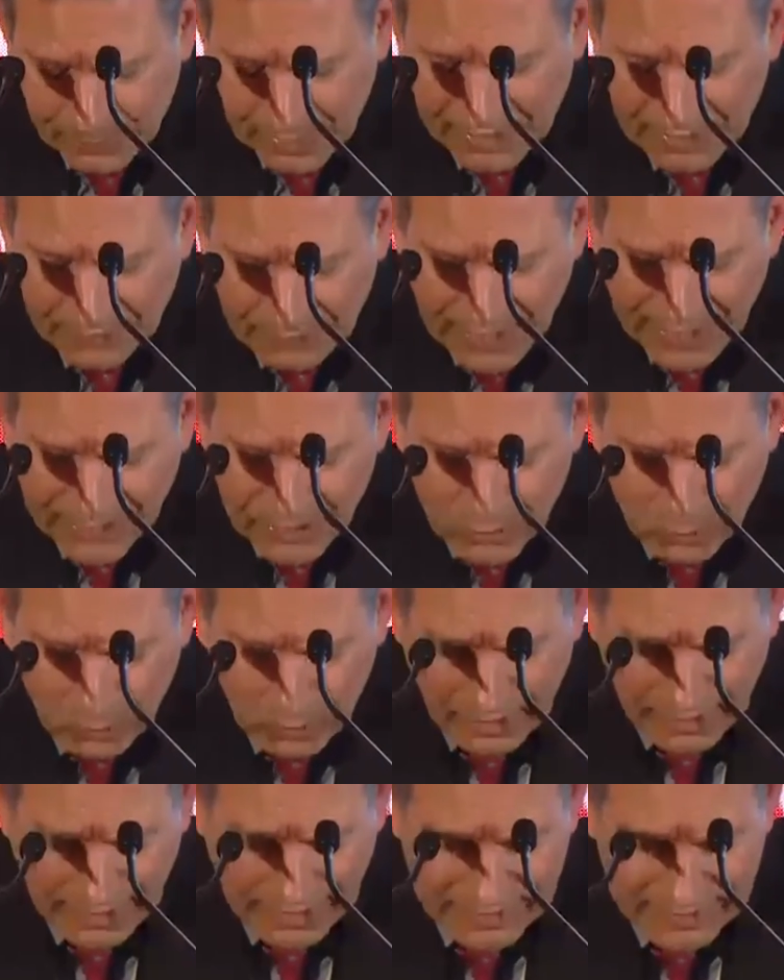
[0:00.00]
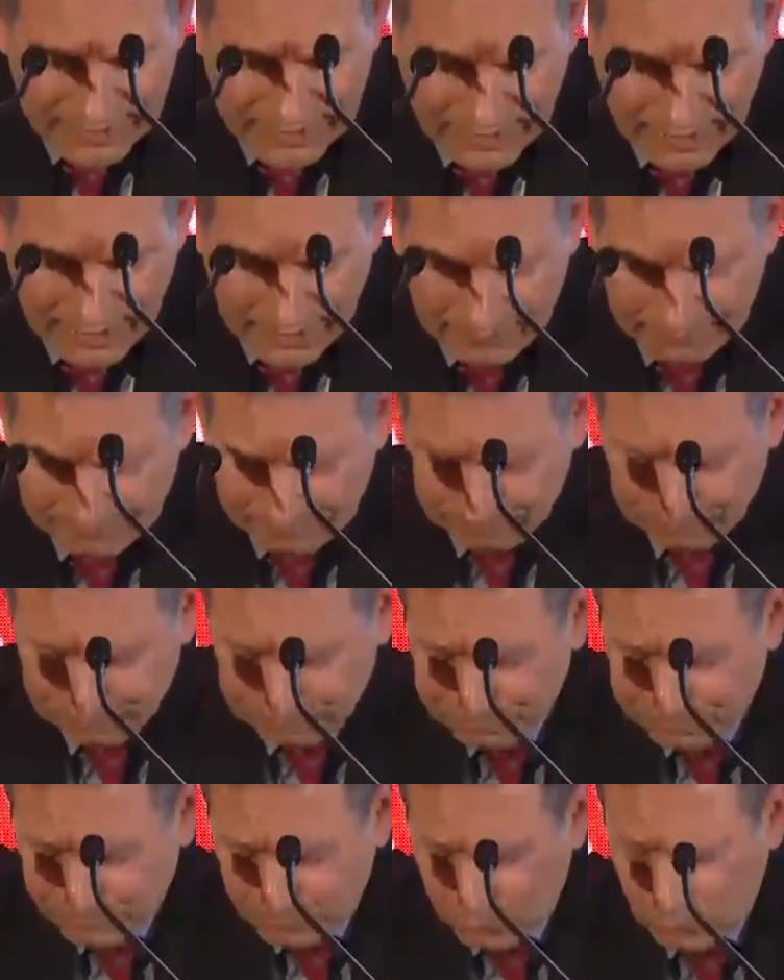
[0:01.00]
That's why I say
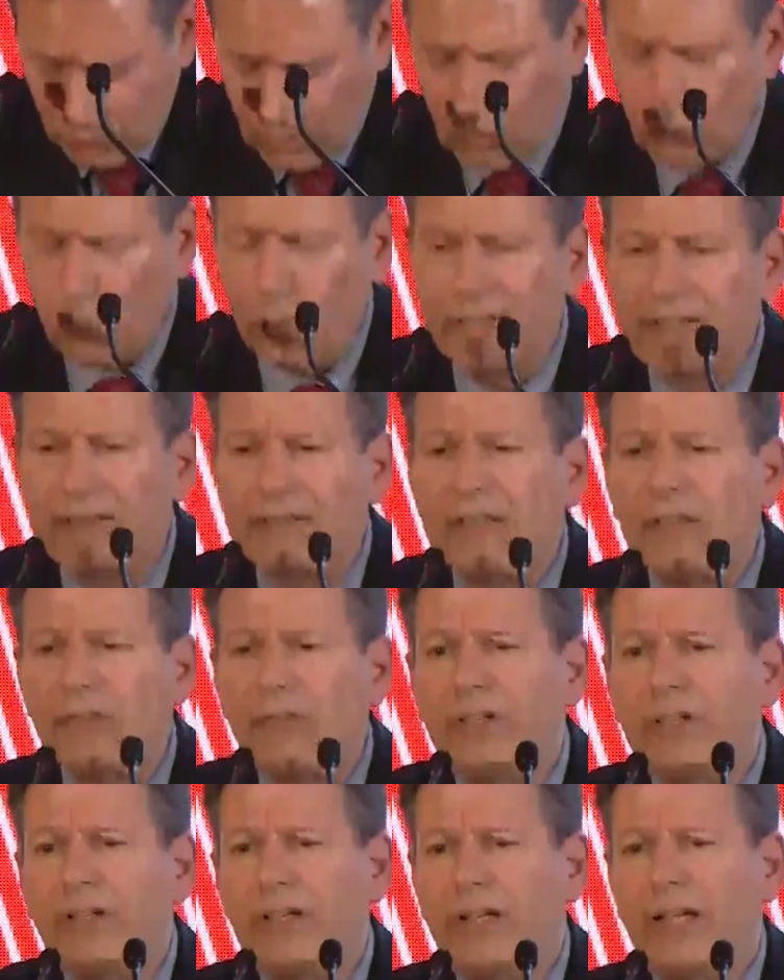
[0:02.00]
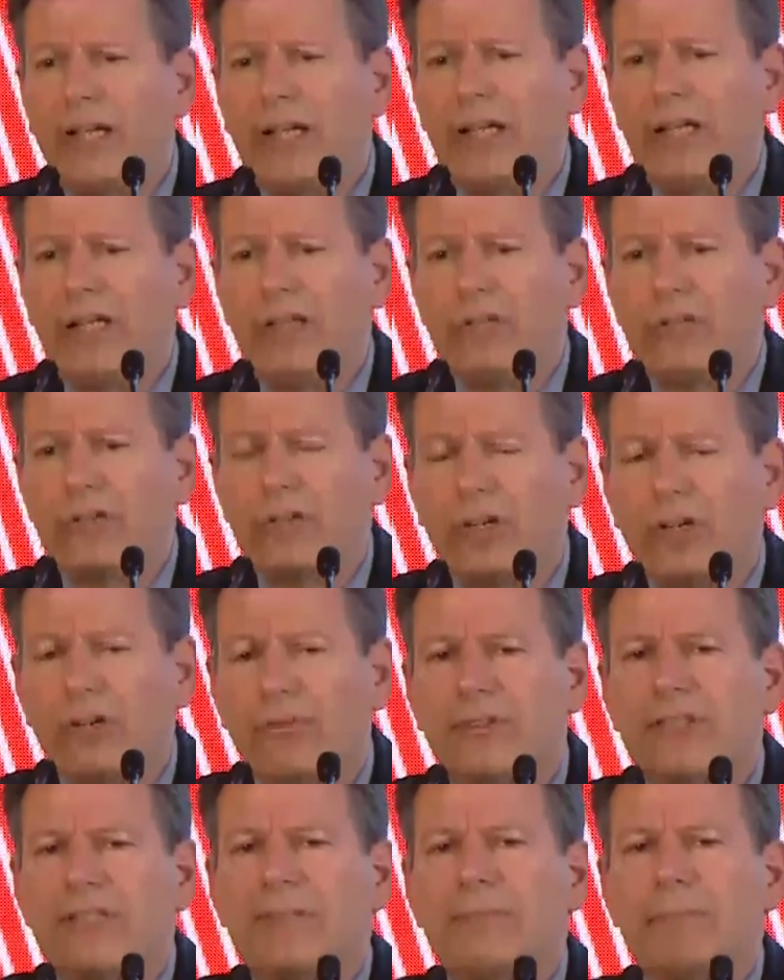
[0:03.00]
we live in an age
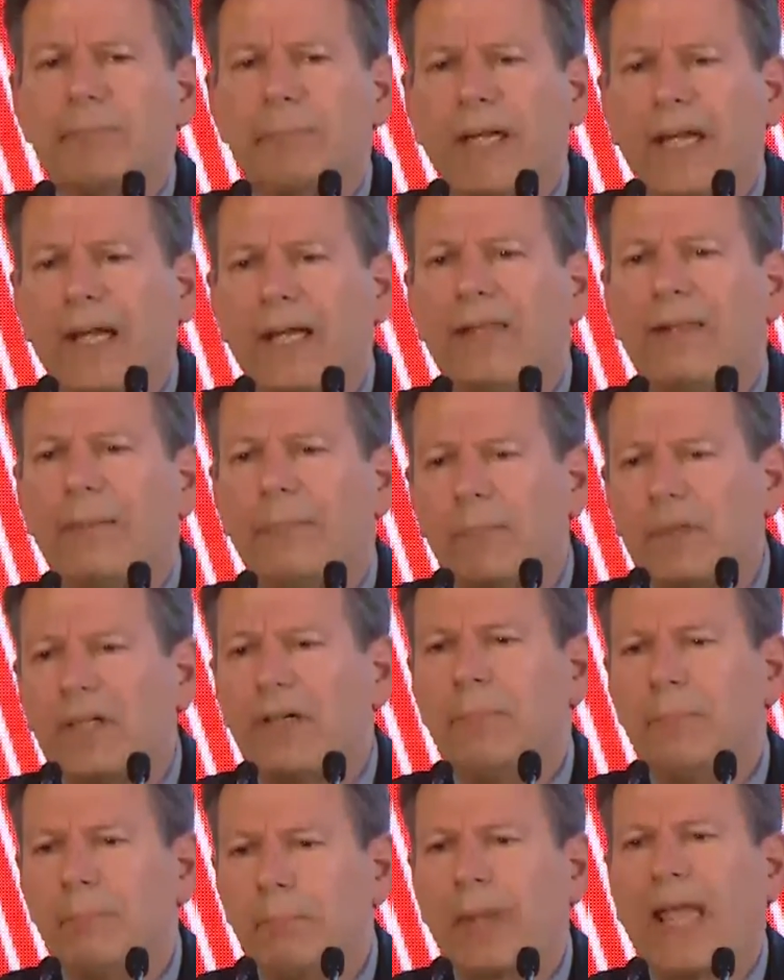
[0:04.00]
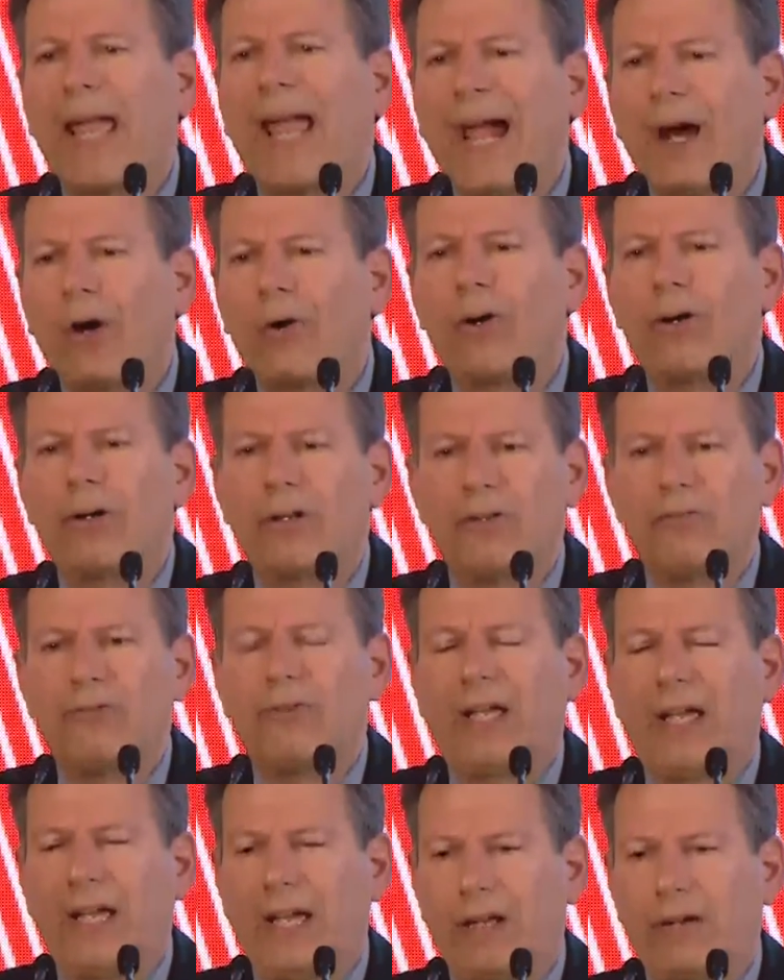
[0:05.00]
of compa comparative
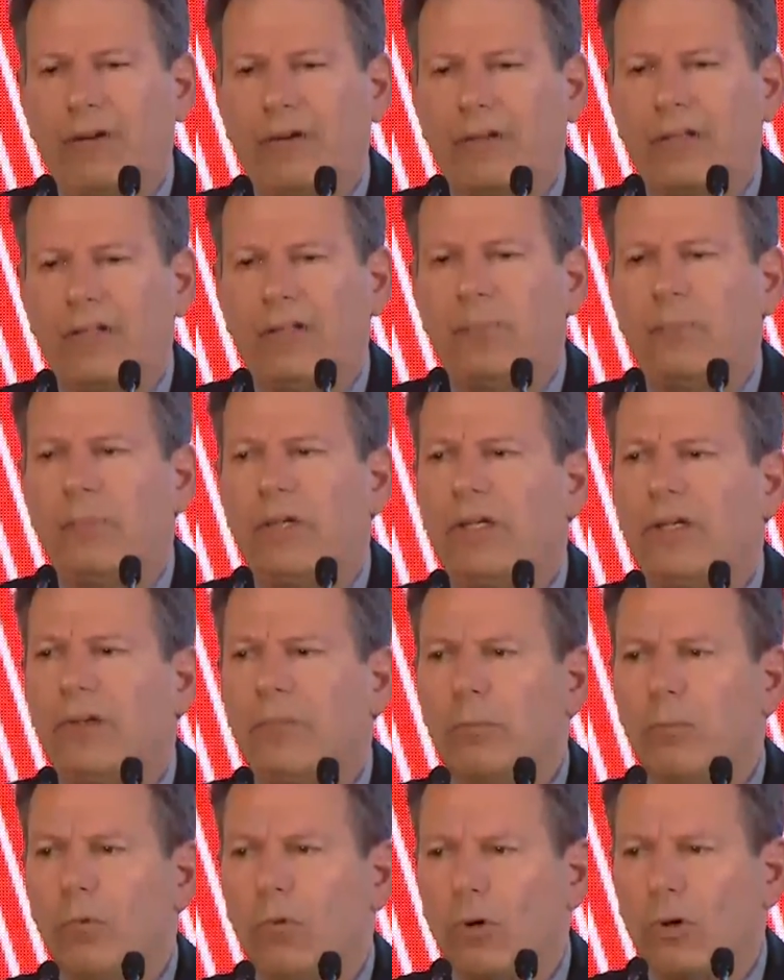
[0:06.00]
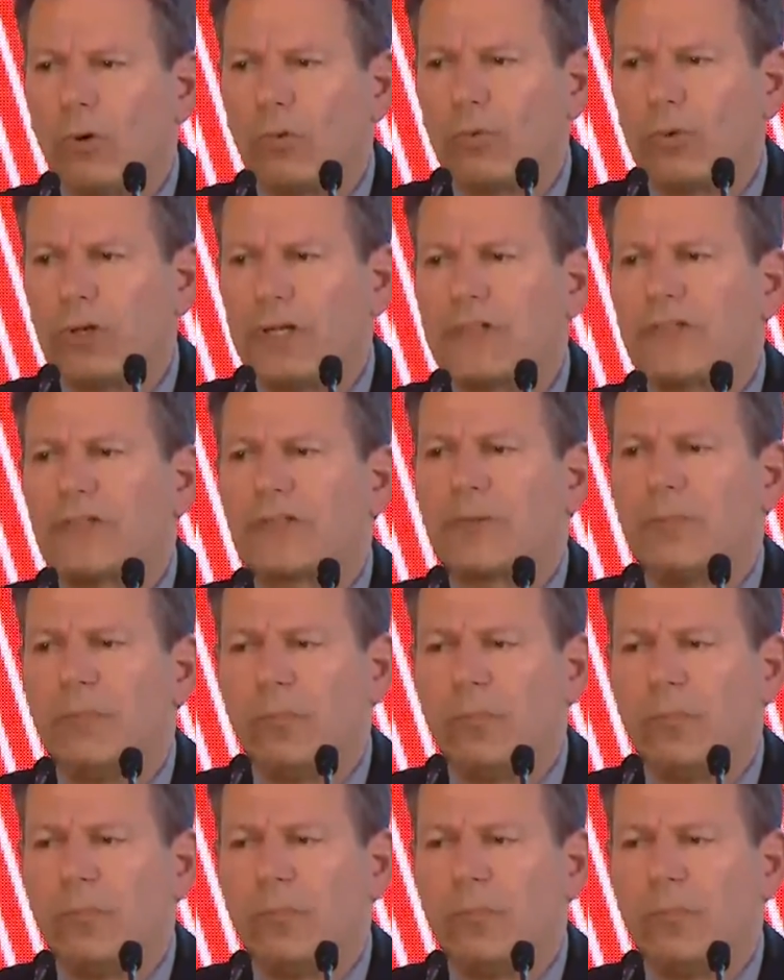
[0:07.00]
anarchy, meaning more risk,